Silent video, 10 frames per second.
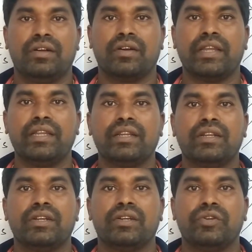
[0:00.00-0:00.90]
Okay?
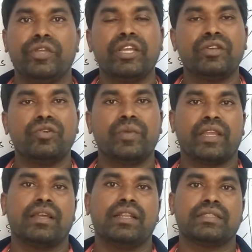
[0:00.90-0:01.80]
Doing
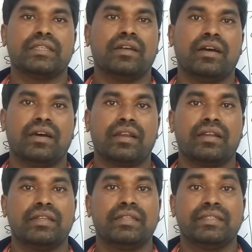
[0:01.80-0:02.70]
numericals
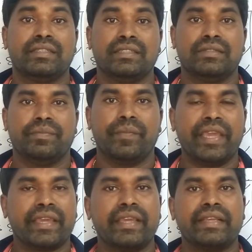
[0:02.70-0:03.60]
or
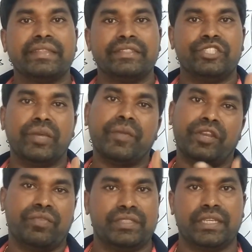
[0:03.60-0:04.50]
making gem
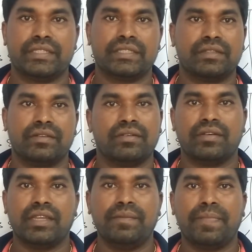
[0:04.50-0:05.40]
in physics.
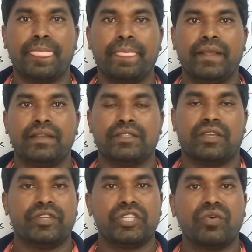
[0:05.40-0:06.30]
Okay?
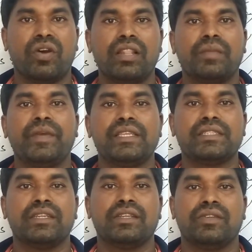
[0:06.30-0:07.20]
So wishing you all the
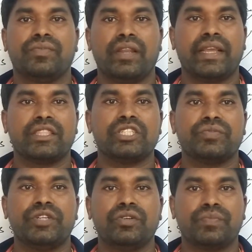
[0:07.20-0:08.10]
best. If you like this
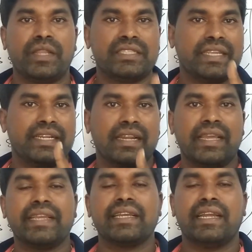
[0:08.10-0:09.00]
video, please hit
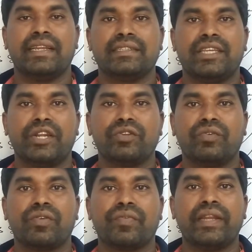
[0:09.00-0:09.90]
like and share to your